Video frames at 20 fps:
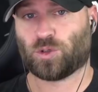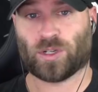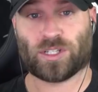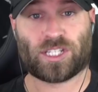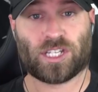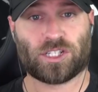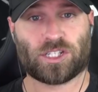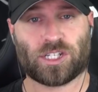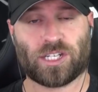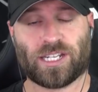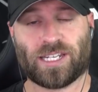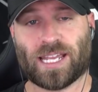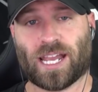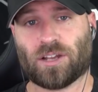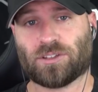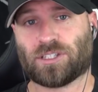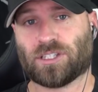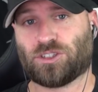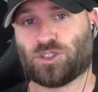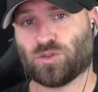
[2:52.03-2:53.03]
Transitioning
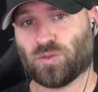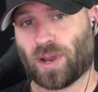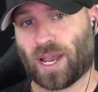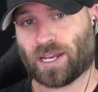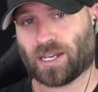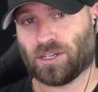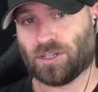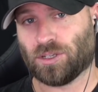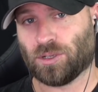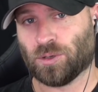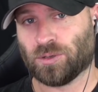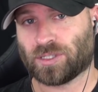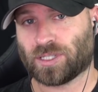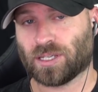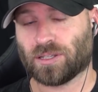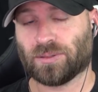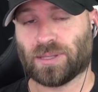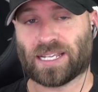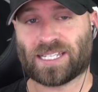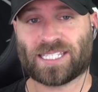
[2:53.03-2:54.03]
now to Dragon
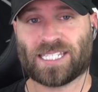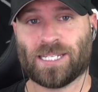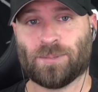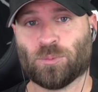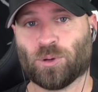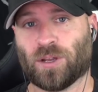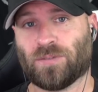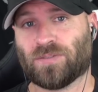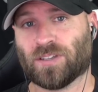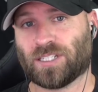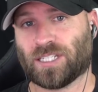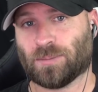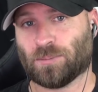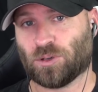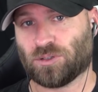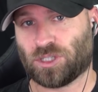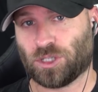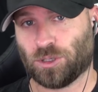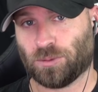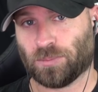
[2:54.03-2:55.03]
news, let's debrief the
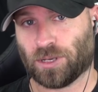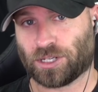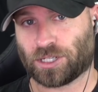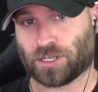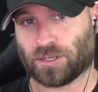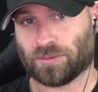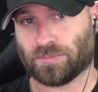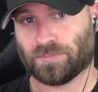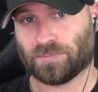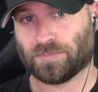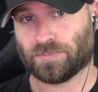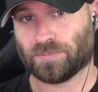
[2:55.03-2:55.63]
Demo-2 mission.